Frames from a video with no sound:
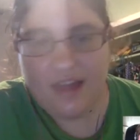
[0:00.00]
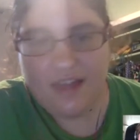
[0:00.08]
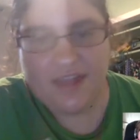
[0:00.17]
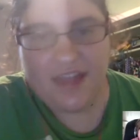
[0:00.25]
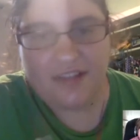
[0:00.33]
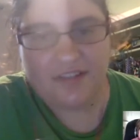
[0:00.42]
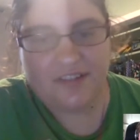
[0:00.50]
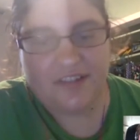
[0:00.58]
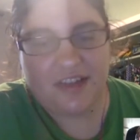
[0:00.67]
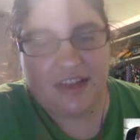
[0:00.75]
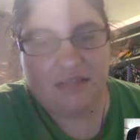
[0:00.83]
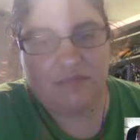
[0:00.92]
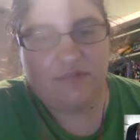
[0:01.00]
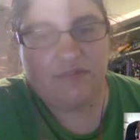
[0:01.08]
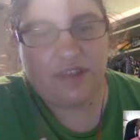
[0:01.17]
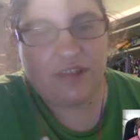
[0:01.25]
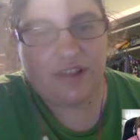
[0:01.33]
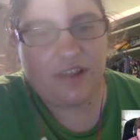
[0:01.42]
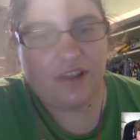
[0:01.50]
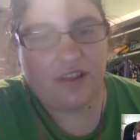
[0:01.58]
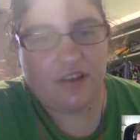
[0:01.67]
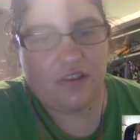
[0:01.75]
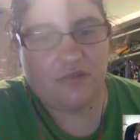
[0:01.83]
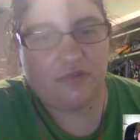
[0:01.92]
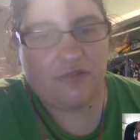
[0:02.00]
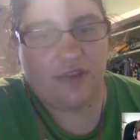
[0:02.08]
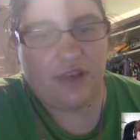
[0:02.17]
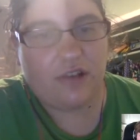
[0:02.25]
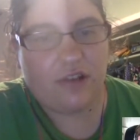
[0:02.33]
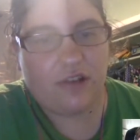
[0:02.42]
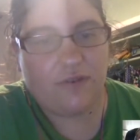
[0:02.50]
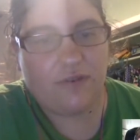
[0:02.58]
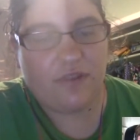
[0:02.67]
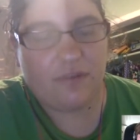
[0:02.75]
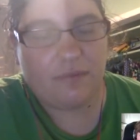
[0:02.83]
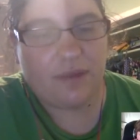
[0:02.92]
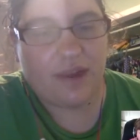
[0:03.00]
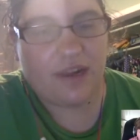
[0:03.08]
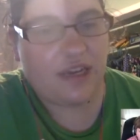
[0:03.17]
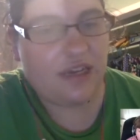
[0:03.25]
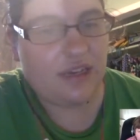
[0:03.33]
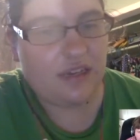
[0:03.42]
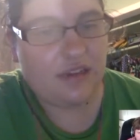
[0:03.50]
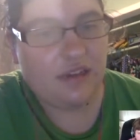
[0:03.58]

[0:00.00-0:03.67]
that same feeling that you felt from the bunny,